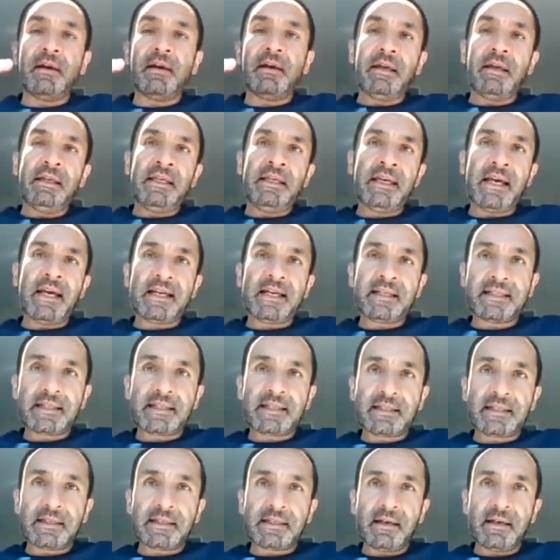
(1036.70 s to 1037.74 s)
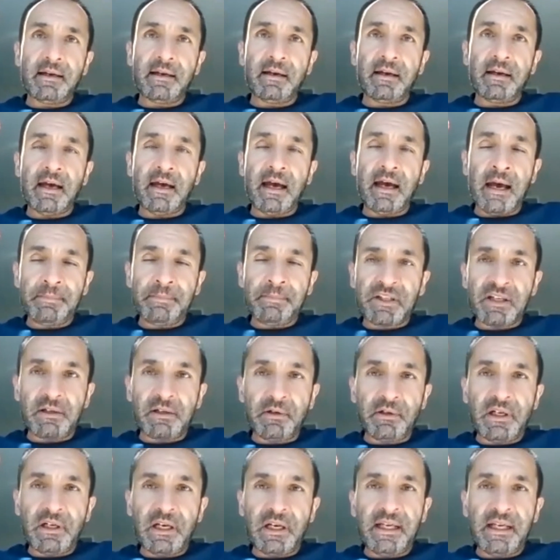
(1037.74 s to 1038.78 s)
yes,
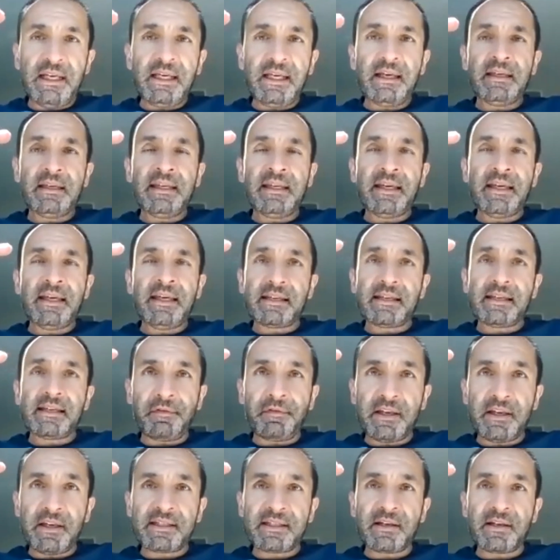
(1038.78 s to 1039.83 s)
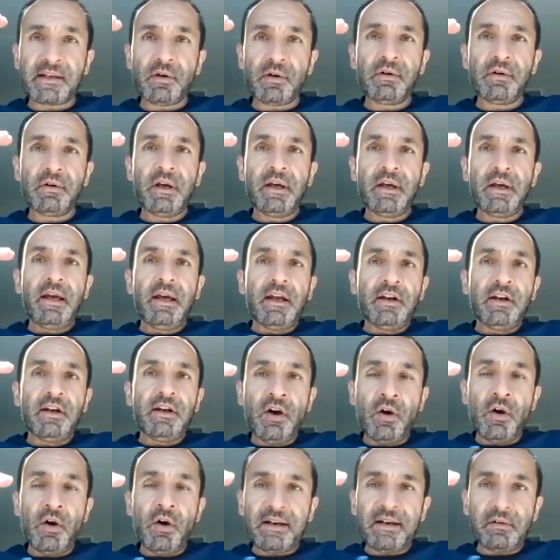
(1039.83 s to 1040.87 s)
absolutely. Yes, I think so.
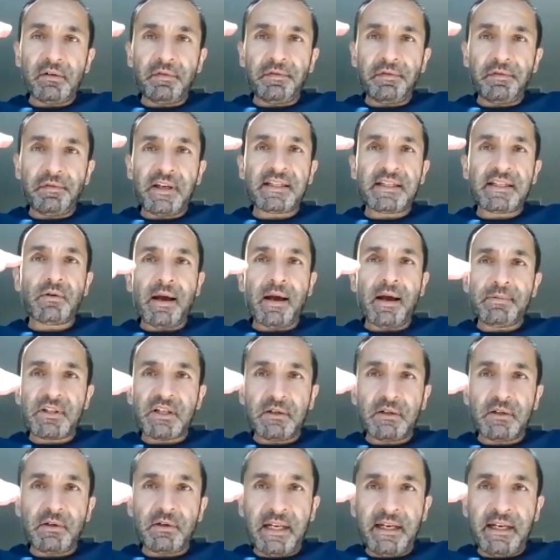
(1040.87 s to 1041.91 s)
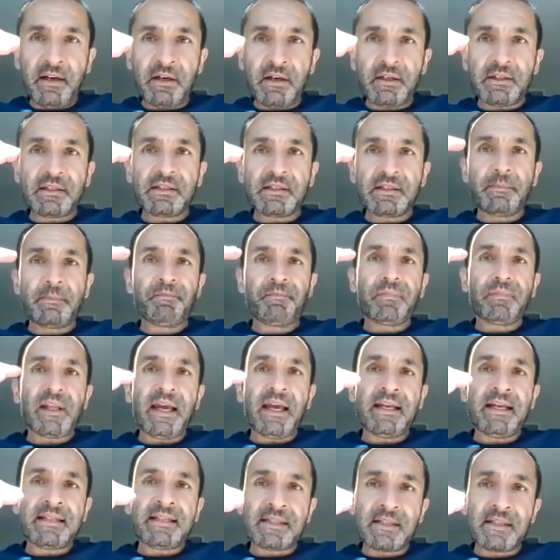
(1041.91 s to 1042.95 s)
No, I don't think so. Absolutely not.
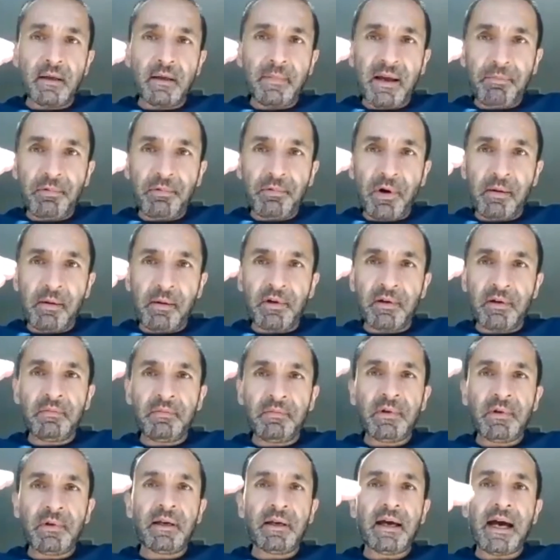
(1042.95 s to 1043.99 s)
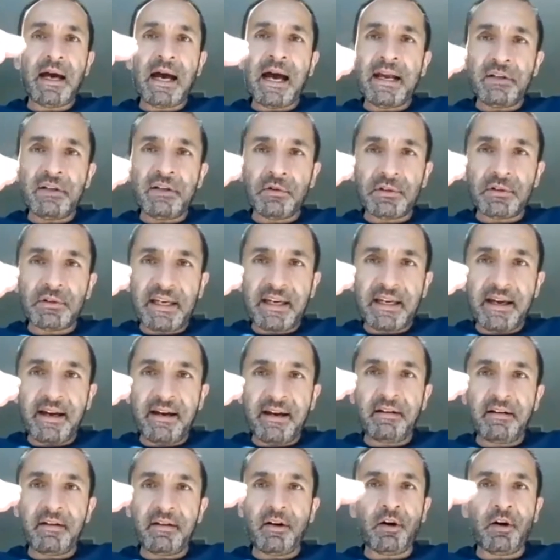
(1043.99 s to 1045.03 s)
It's not my problem. I don't
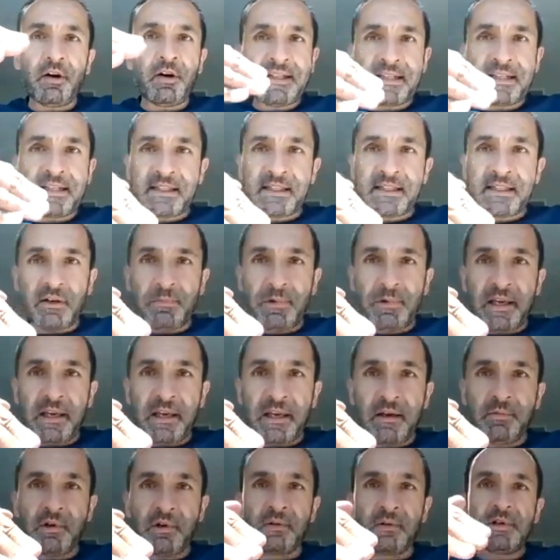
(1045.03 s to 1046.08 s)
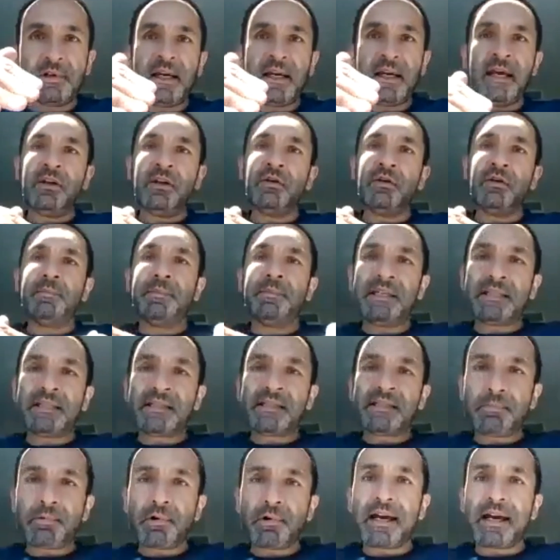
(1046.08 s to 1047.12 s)
care. Or it's not applicable. You'd be
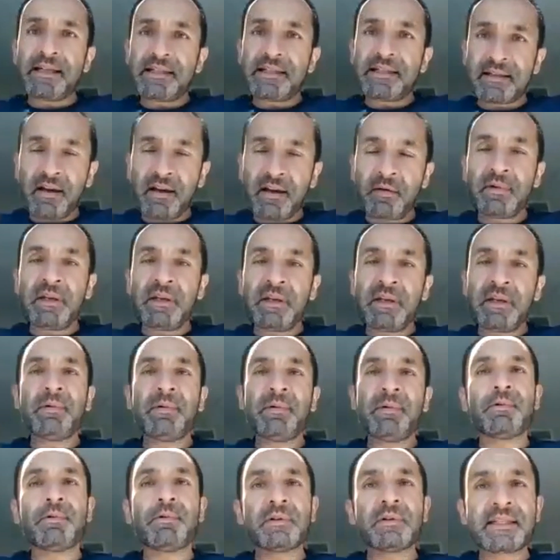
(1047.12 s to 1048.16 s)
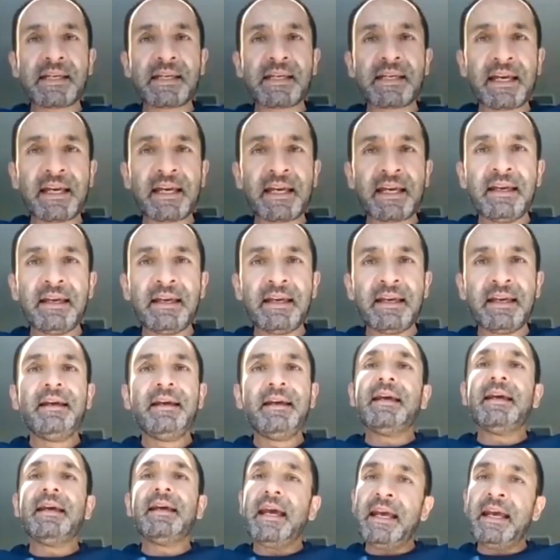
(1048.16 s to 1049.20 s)
surprised how many people say,
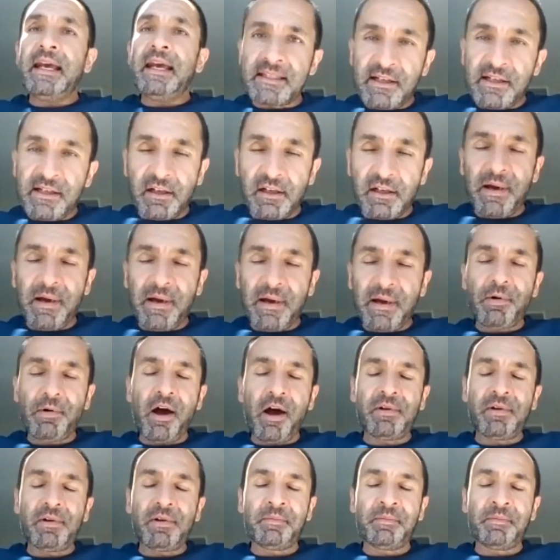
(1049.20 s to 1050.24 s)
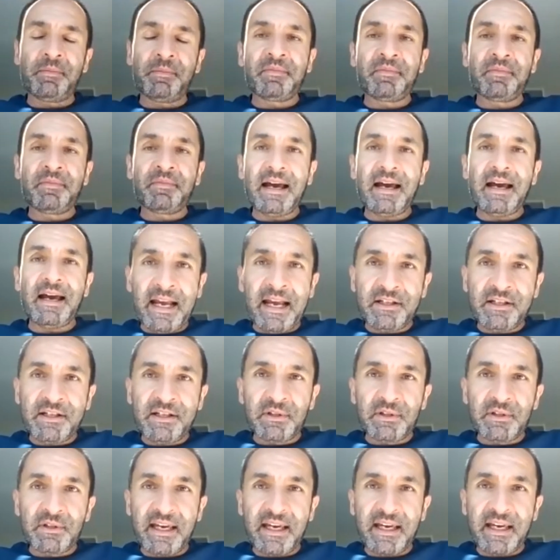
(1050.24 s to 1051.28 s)
it's not my problem. I don't
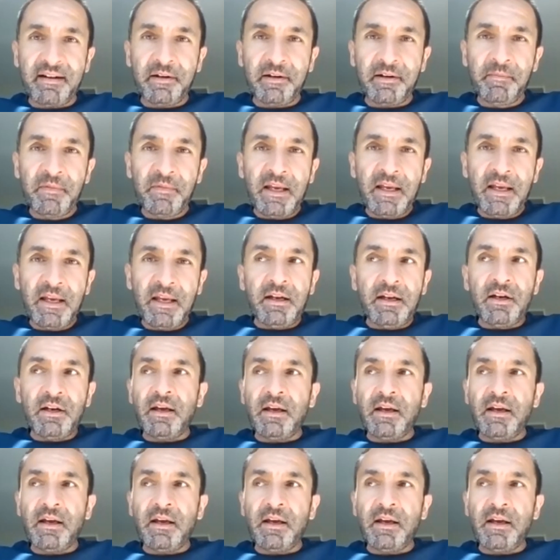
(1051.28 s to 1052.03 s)
care. Okay.